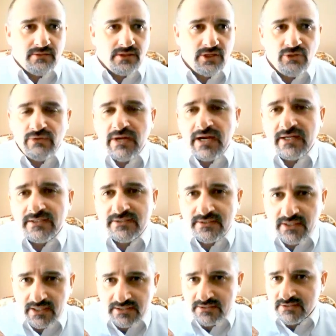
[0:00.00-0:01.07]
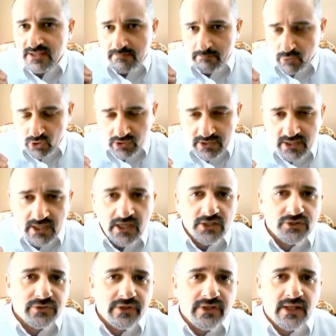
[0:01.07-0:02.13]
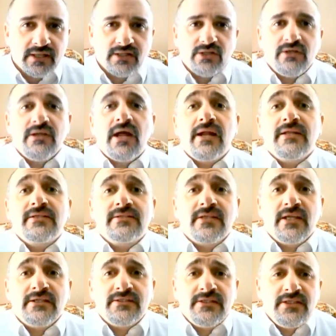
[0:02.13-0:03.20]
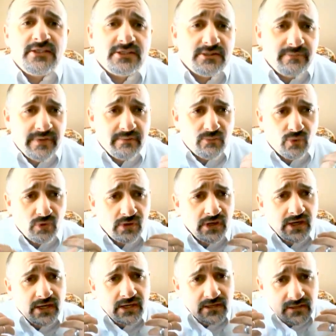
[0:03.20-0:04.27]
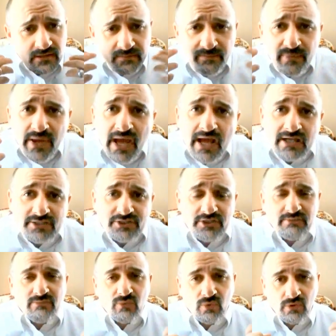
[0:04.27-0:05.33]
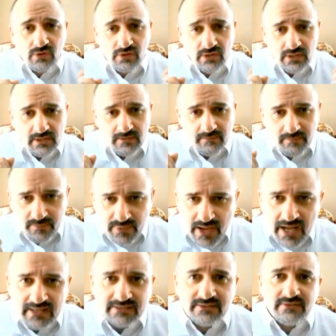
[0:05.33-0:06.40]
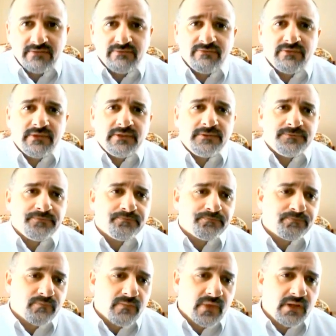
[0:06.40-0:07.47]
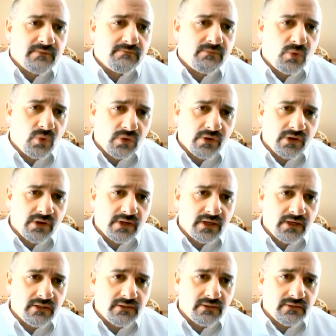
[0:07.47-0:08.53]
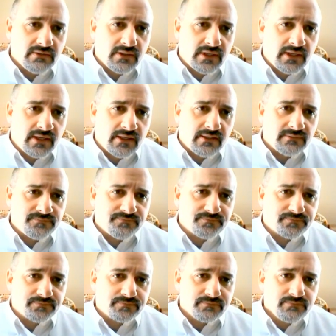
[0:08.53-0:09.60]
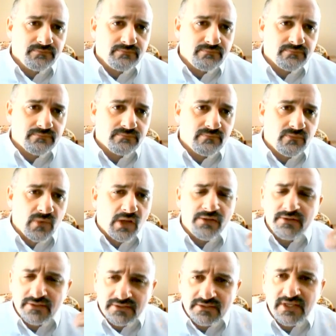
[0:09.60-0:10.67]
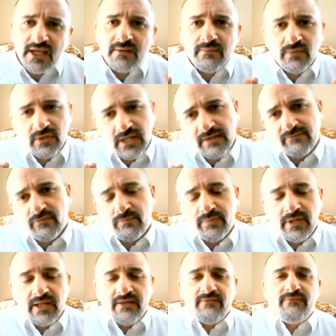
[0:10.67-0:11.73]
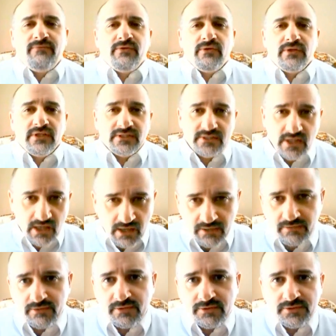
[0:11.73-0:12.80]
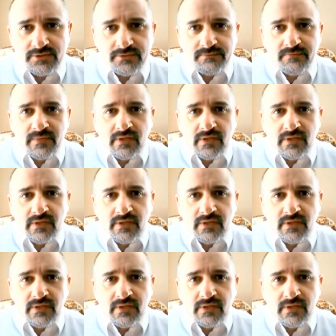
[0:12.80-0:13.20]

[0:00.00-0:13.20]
the United States is a bully country, that the United States needs to be more compassionate, more passive, more on the same level playing field as others,